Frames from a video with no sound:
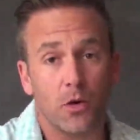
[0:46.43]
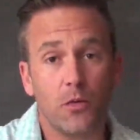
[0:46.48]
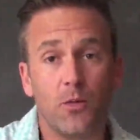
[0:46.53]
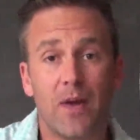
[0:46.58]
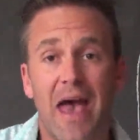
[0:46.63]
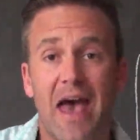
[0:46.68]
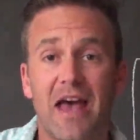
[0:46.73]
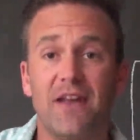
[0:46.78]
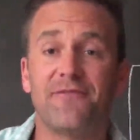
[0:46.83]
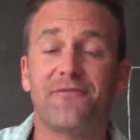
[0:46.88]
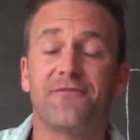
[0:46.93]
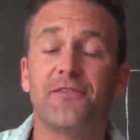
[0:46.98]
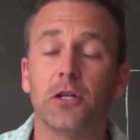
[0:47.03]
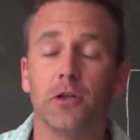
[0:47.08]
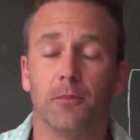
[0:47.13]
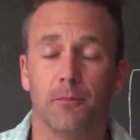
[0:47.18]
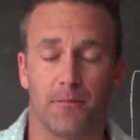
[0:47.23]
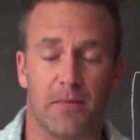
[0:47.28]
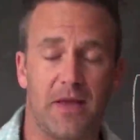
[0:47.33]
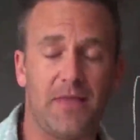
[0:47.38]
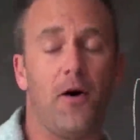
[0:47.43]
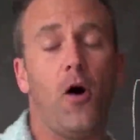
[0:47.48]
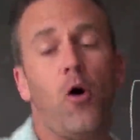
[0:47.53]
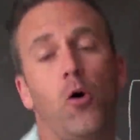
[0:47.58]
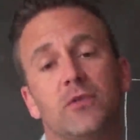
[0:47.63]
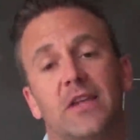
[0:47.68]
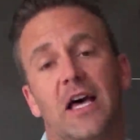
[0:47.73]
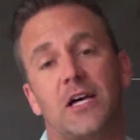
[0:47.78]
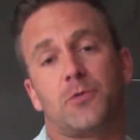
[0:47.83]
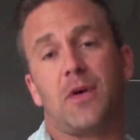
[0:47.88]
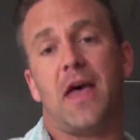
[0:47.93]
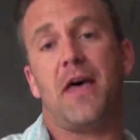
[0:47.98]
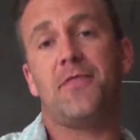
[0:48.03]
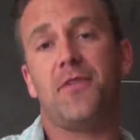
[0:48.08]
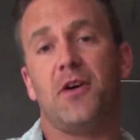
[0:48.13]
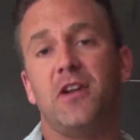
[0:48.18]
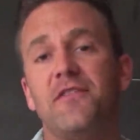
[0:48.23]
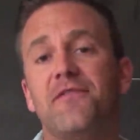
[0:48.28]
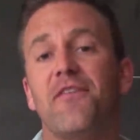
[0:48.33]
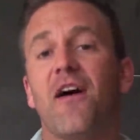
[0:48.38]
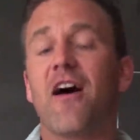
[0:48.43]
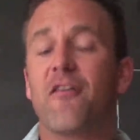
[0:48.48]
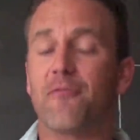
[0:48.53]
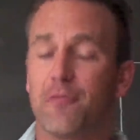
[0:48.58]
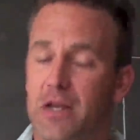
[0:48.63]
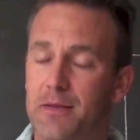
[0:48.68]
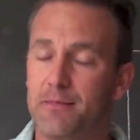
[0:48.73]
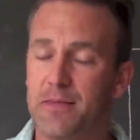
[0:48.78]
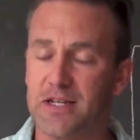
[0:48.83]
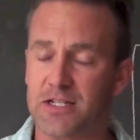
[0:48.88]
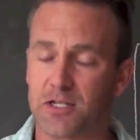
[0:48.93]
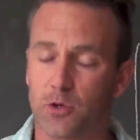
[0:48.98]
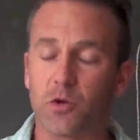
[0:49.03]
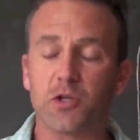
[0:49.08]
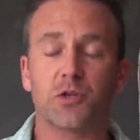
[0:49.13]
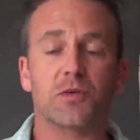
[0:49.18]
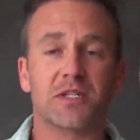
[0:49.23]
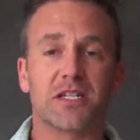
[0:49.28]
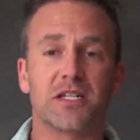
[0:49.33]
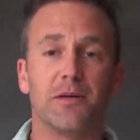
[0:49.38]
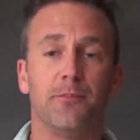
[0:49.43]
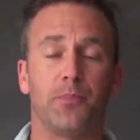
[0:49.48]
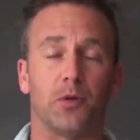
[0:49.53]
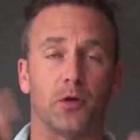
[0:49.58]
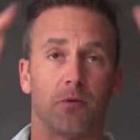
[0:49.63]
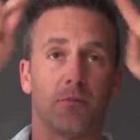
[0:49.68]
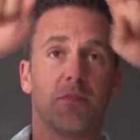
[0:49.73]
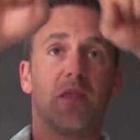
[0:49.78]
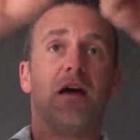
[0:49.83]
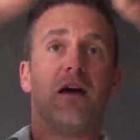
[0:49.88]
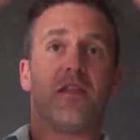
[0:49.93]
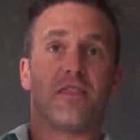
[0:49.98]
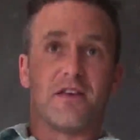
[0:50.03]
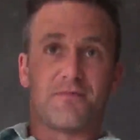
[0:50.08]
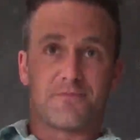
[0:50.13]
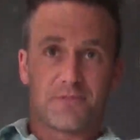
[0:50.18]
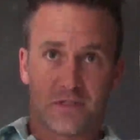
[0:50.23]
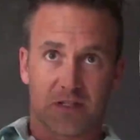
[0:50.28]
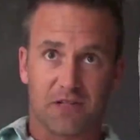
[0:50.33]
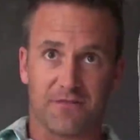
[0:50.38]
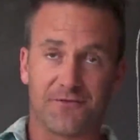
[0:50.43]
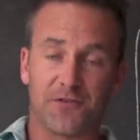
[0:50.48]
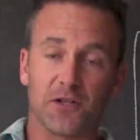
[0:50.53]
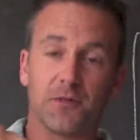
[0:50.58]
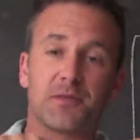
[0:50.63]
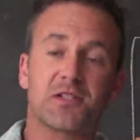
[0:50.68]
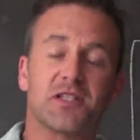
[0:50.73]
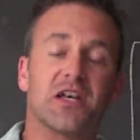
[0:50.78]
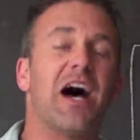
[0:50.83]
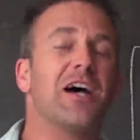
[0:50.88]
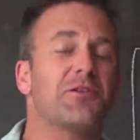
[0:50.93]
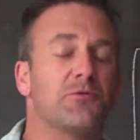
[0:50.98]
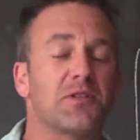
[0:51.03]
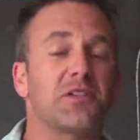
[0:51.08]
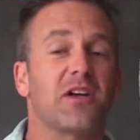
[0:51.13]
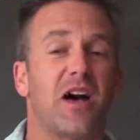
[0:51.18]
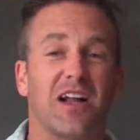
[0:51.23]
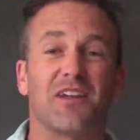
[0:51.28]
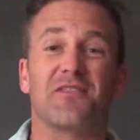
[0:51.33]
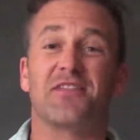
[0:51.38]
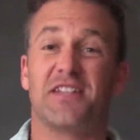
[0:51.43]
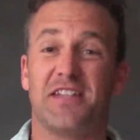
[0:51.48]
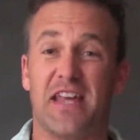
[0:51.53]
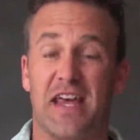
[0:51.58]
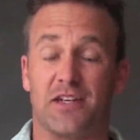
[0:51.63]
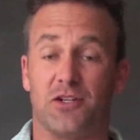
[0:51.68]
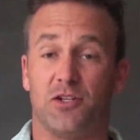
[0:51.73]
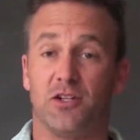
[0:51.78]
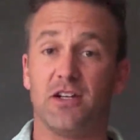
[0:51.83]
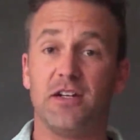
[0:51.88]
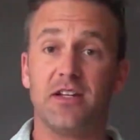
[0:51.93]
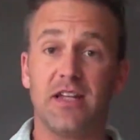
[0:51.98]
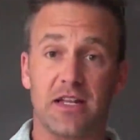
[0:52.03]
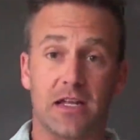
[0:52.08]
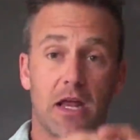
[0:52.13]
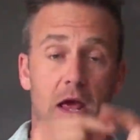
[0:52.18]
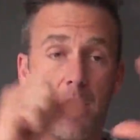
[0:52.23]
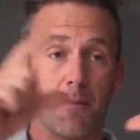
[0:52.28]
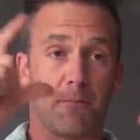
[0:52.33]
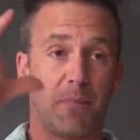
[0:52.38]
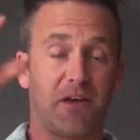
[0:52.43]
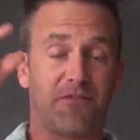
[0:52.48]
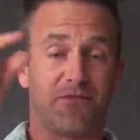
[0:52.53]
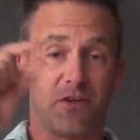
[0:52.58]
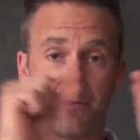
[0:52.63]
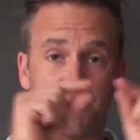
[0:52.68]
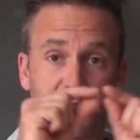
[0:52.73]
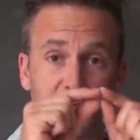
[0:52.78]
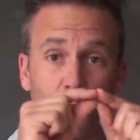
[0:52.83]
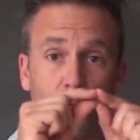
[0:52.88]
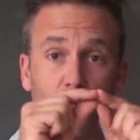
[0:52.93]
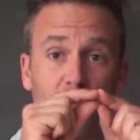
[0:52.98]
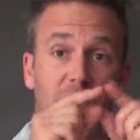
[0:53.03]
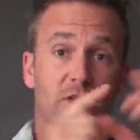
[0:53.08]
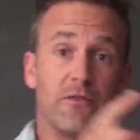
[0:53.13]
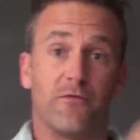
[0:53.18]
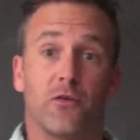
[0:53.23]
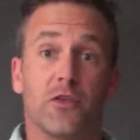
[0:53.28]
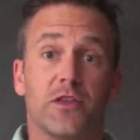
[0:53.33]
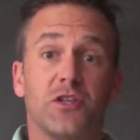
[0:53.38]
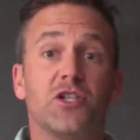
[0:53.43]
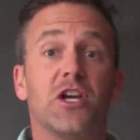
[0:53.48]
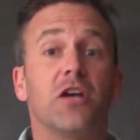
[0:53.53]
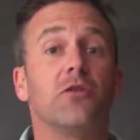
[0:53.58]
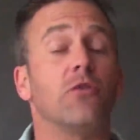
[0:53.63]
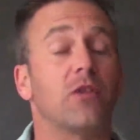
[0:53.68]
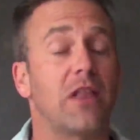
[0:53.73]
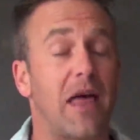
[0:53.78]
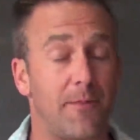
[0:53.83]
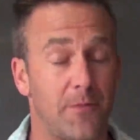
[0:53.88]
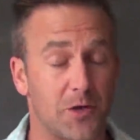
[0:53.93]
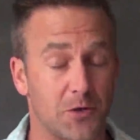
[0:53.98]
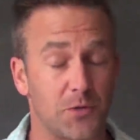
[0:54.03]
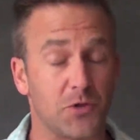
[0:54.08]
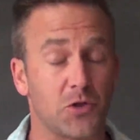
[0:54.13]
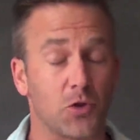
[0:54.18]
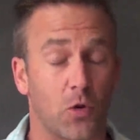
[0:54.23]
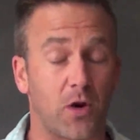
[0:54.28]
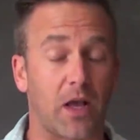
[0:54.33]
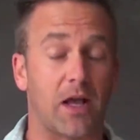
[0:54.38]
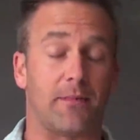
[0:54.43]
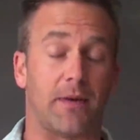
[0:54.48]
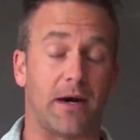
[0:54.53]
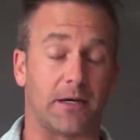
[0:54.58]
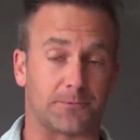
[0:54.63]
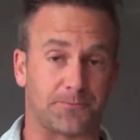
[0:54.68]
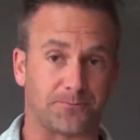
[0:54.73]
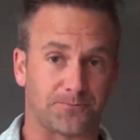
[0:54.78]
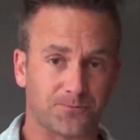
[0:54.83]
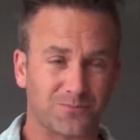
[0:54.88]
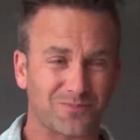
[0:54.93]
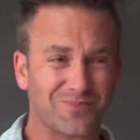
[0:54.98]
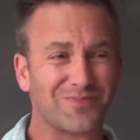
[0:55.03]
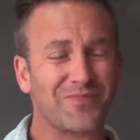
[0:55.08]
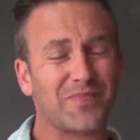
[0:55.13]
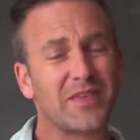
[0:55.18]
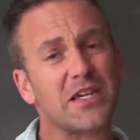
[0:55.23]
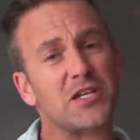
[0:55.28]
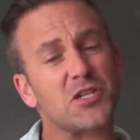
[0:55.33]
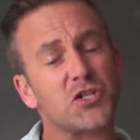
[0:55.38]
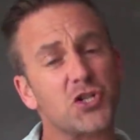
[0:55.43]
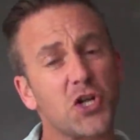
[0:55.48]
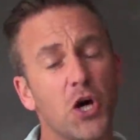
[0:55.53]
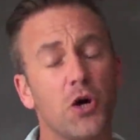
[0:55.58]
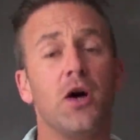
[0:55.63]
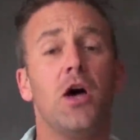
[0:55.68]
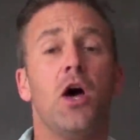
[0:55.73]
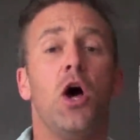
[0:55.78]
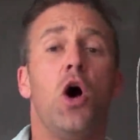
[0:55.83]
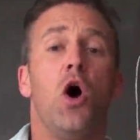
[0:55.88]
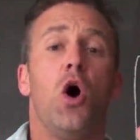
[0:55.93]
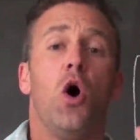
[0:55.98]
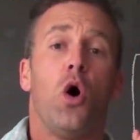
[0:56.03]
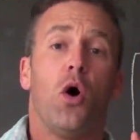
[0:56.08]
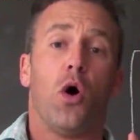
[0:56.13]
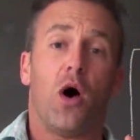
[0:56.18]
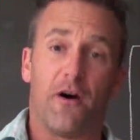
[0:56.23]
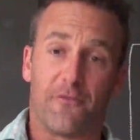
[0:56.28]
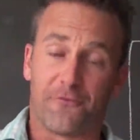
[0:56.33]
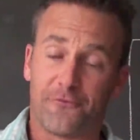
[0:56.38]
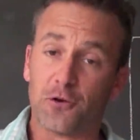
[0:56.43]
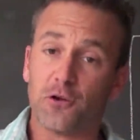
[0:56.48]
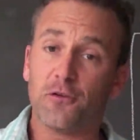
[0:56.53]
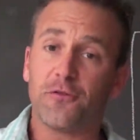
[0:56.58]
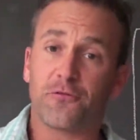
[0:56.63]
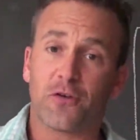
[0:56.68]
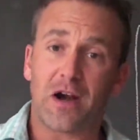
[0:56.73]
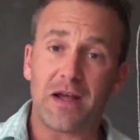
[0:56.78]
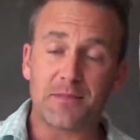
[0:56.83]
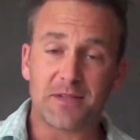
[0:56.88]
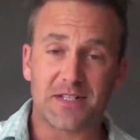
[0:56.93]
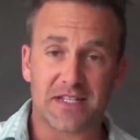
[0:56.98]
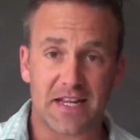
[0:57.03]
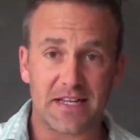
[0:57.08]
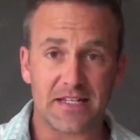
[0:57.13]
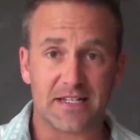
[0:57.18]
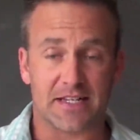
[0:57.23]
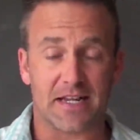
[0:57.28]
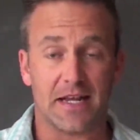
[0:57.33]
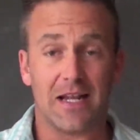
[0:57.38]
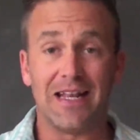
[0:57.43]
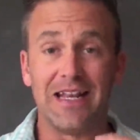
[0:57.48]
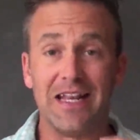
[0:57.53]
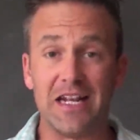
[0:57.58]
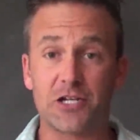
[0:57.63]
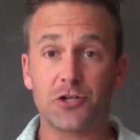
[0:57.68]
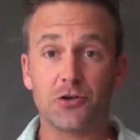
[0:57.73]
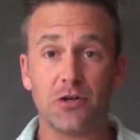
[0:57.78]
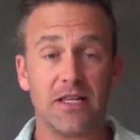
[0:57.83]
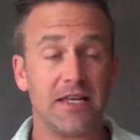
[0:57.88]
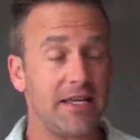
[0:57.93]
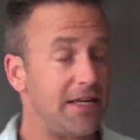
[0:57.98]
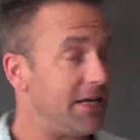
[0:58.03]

when we had film in the old days, we had 35 millimeter, which was simple. The, the film size was kind of set. You didn't get big film, small film for the general cameras we're talking about. So, a full frame sensor literally